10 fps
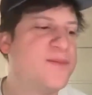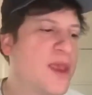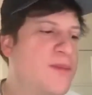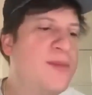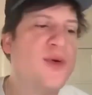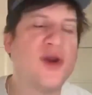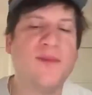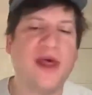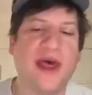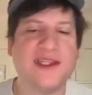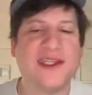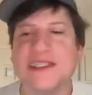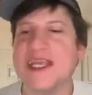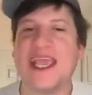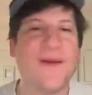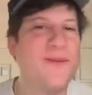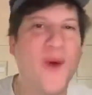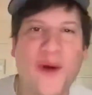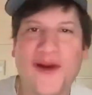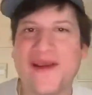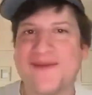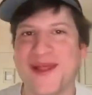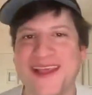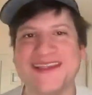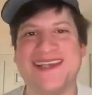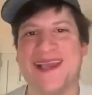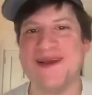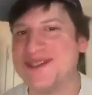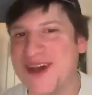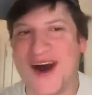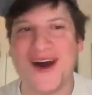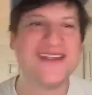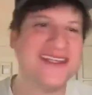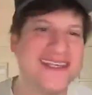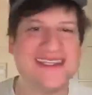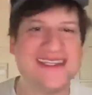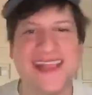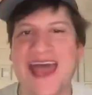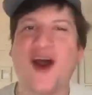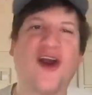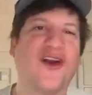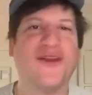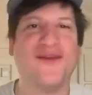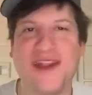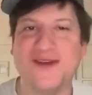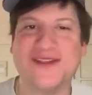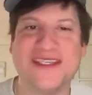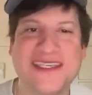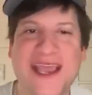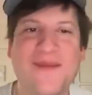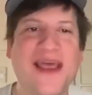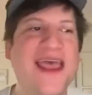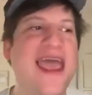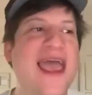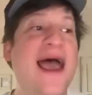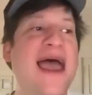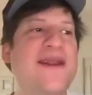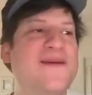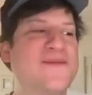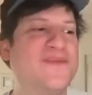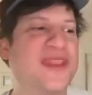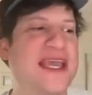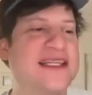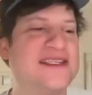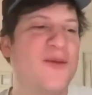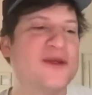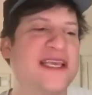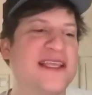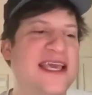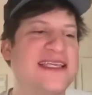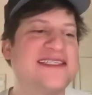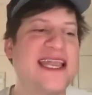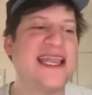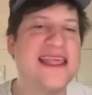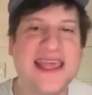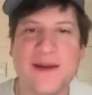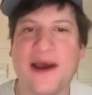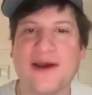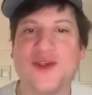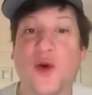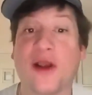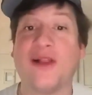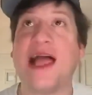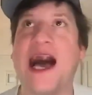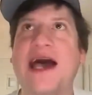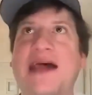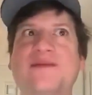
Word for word: people could be like, doesn't it get boring playing the same songs and this and that? And aren't all the venues the same? And it's almost like the exciting thing about touring a lot